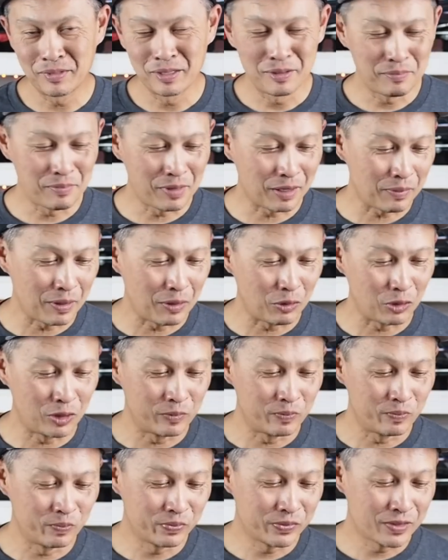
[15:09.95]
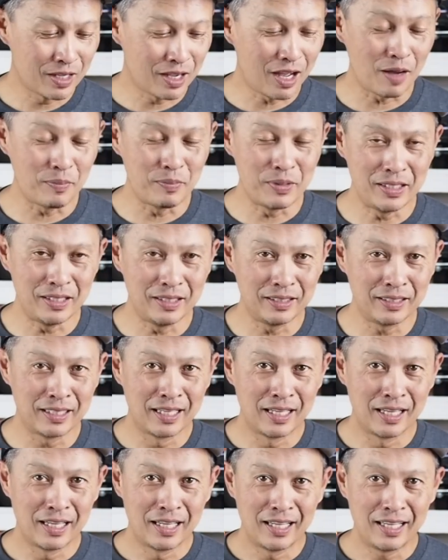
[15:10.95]
Mark my word. Hobbying
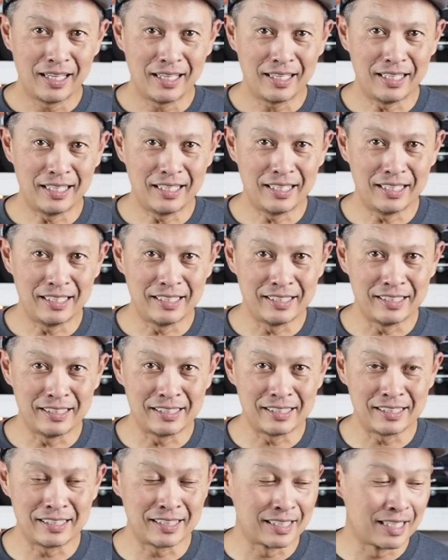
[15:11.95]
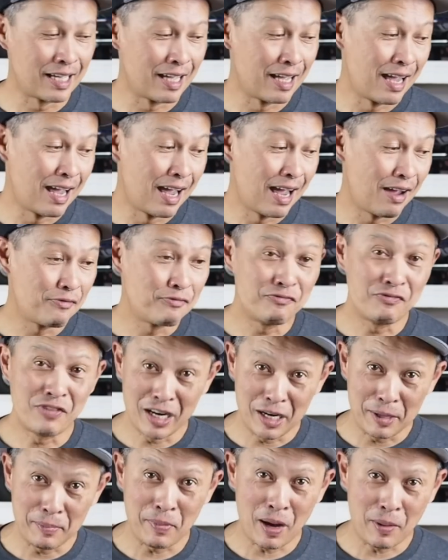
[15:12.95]
is
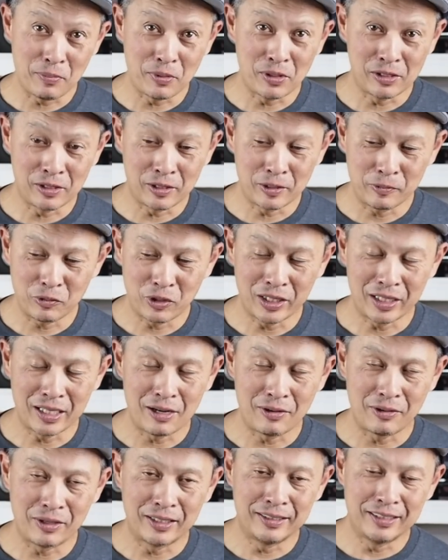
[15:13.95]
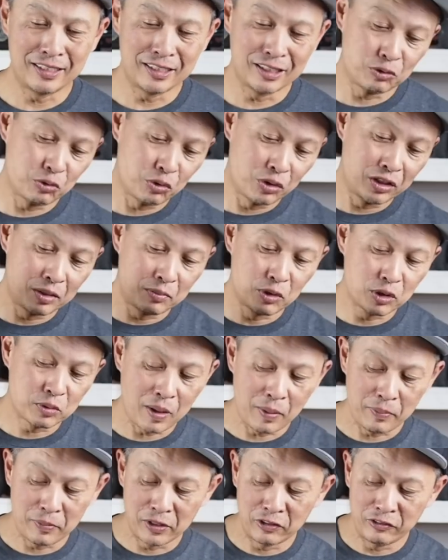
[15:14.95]
very popular right now and this is one of the most
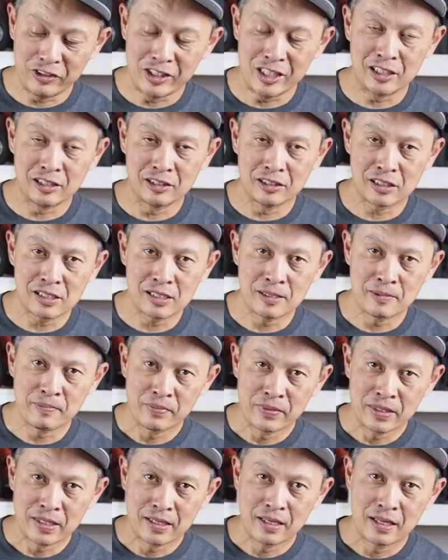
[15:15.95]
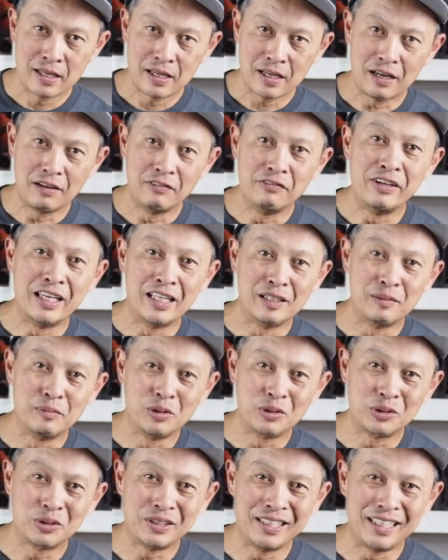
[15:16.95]
popular vehicles
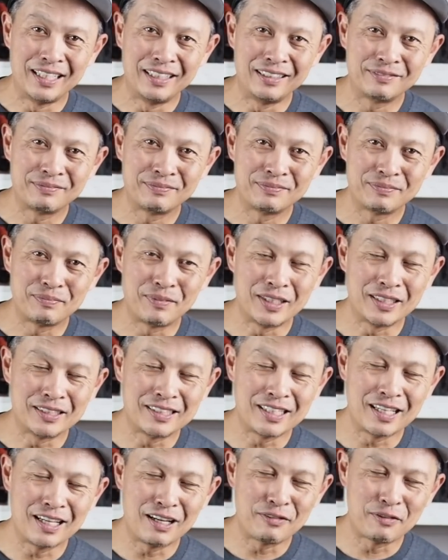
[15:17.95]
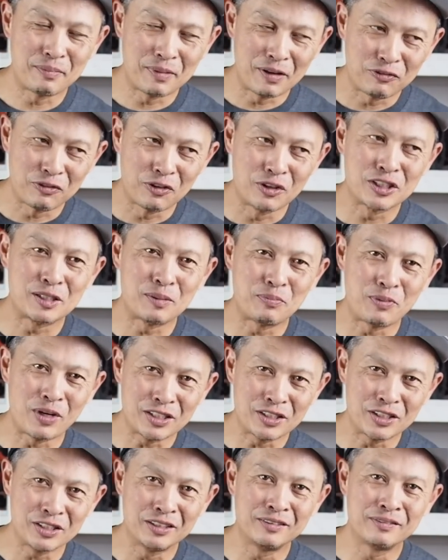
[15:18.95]
available today. But uh, for my first
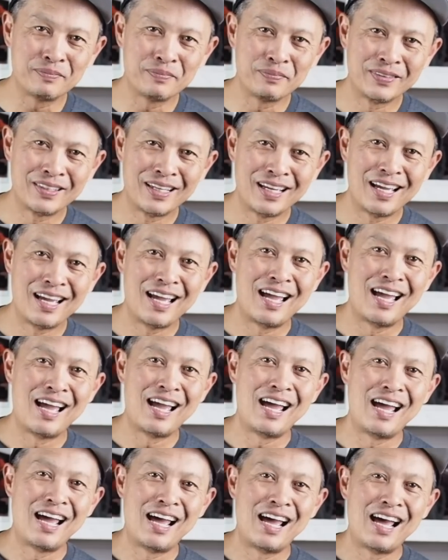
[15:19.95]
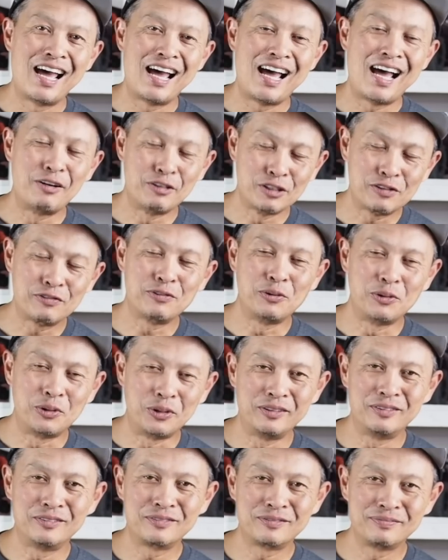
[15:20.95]
impression, I was
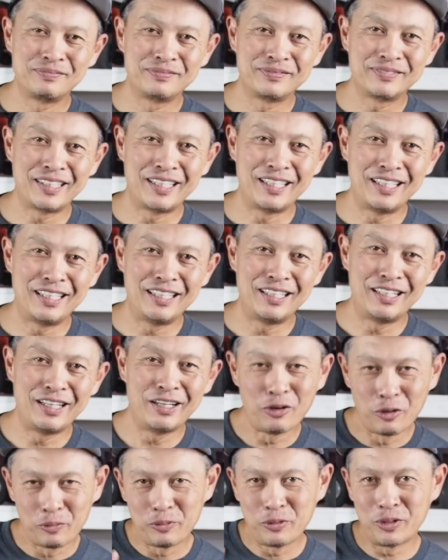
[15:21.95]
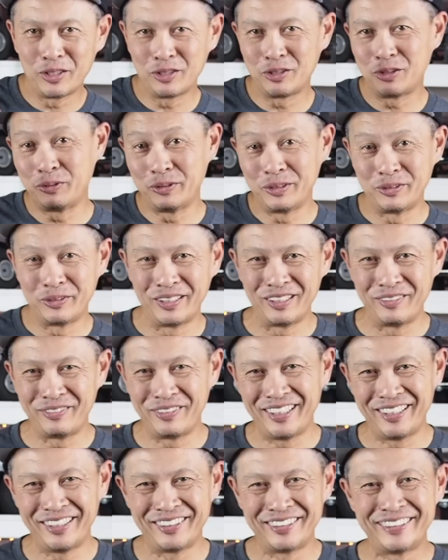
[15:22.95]
floored and, hope you are too with running
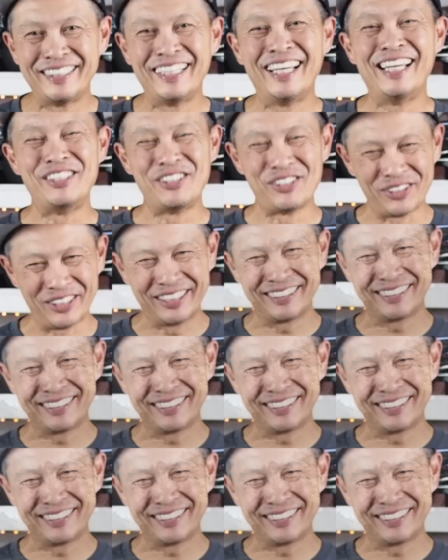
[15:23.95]
Video. Enjoy.